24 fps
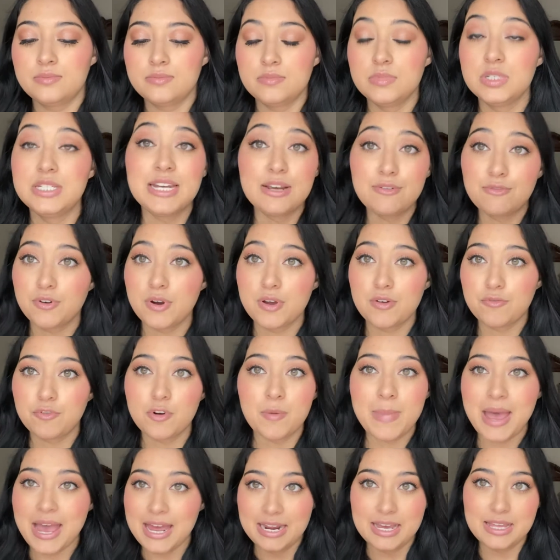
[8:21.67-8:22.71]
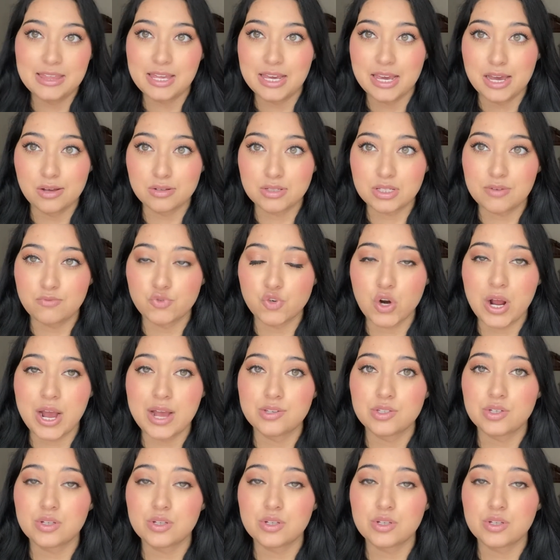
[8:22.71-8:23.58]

different from anything else I've tried.